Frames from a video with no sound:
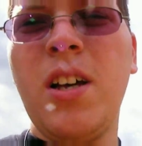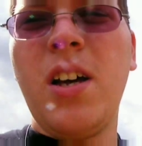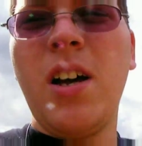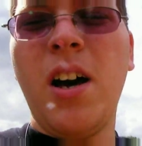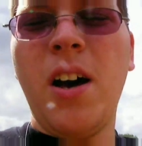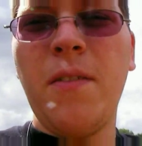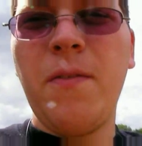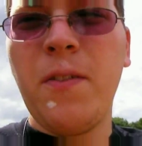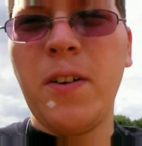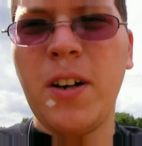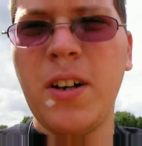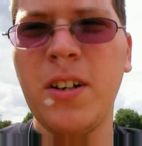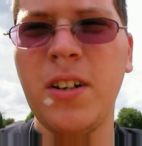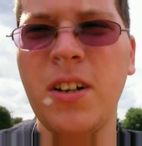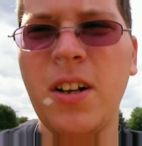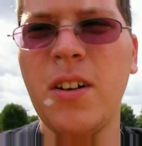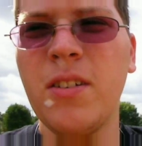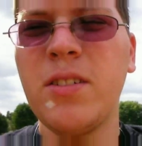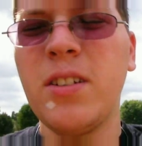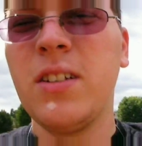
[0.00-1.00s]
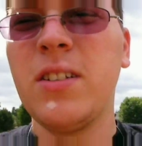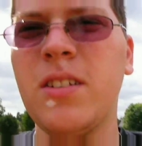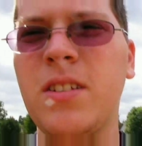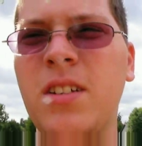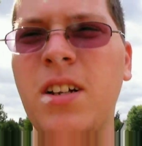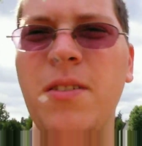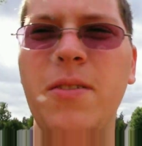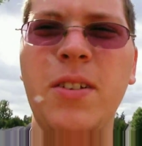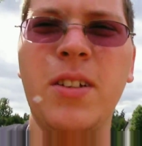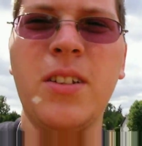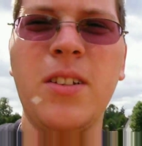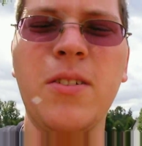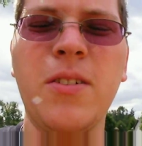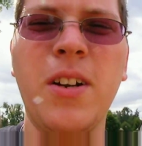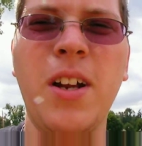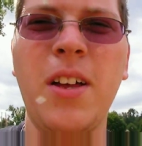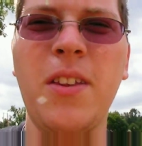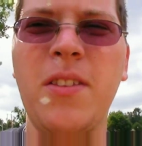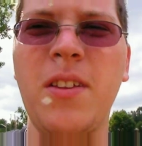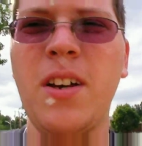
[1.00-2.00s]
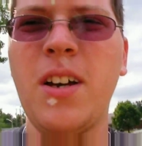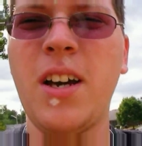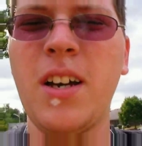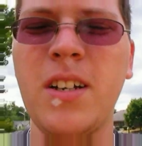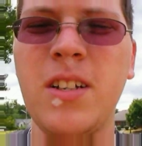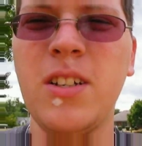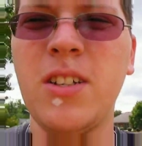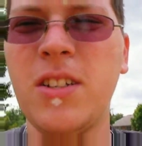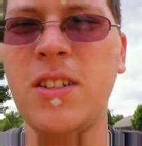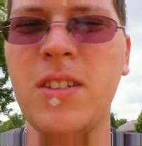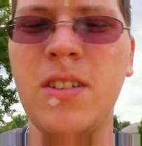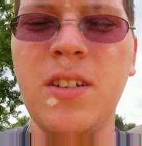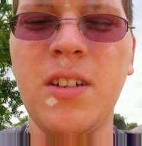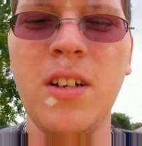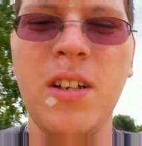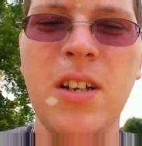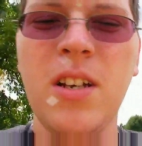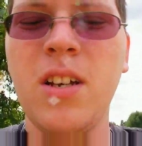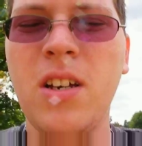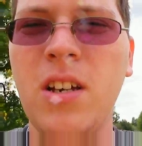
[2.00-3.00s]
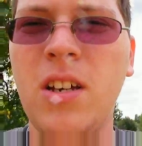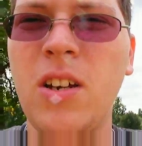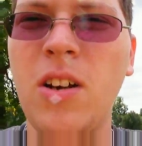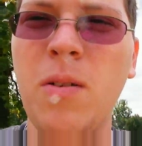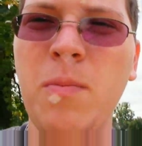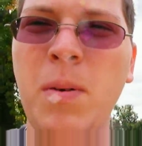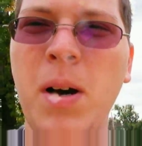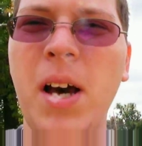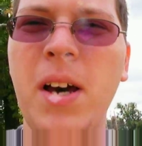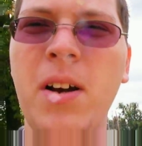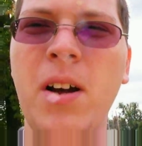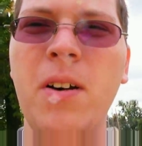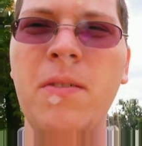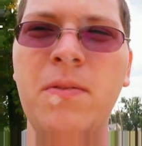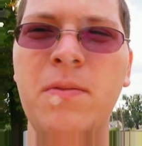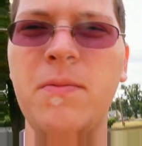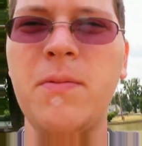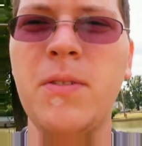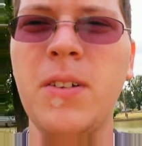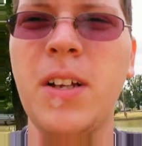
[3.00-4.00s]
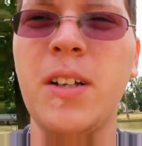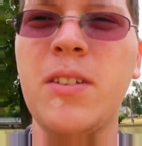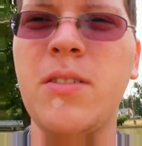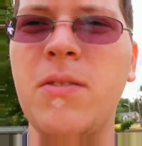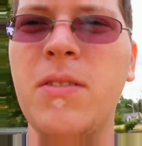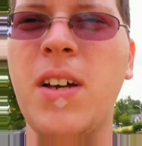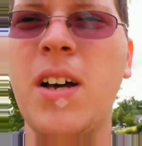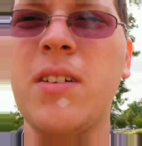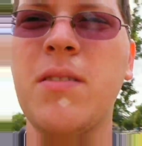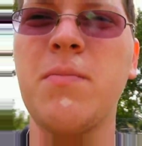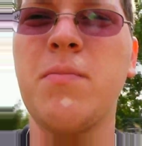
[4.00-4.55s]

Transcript: I figured, you know, since it's not really doing anything, I could just, you know, buy it off him for like 2,000